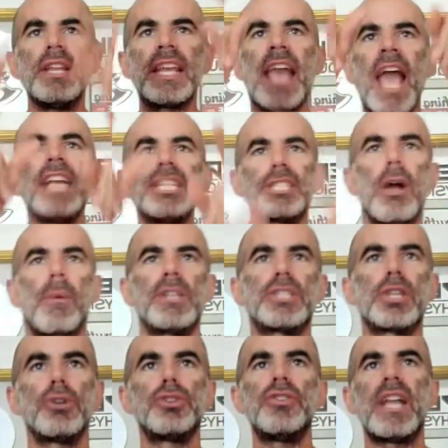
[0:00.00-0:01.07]
In case no one
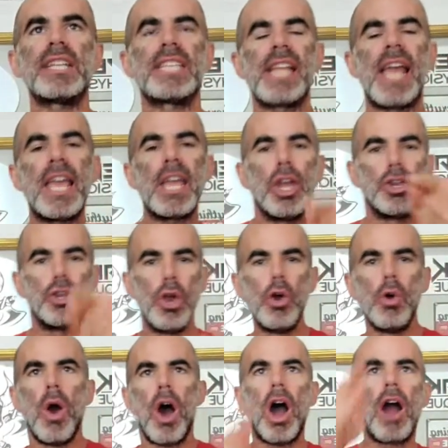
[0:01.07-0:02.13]
told you yet today,
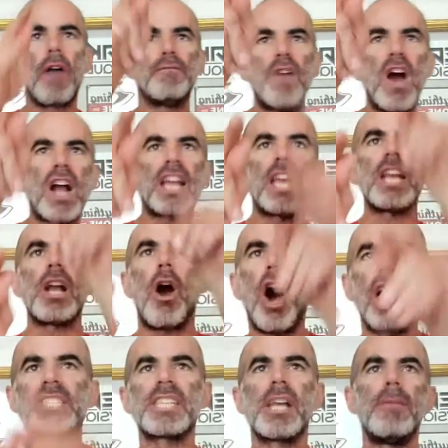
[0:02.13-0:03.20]
you are fucking
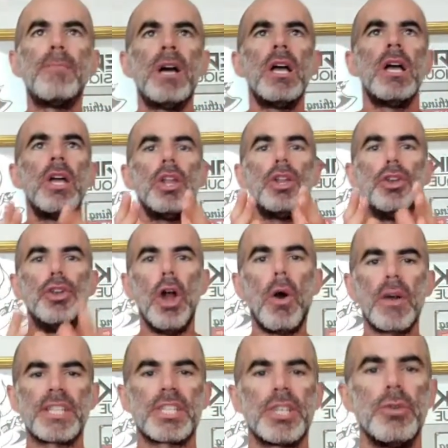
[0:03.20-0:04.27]
awesome. No
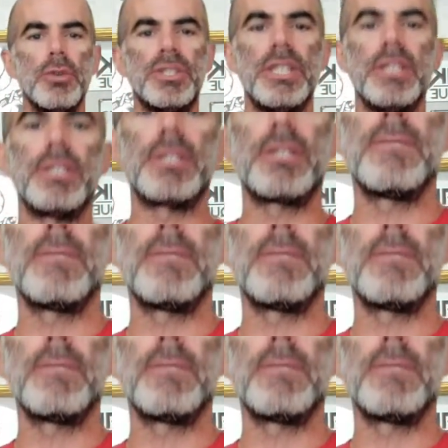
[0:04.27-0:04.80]
excuses.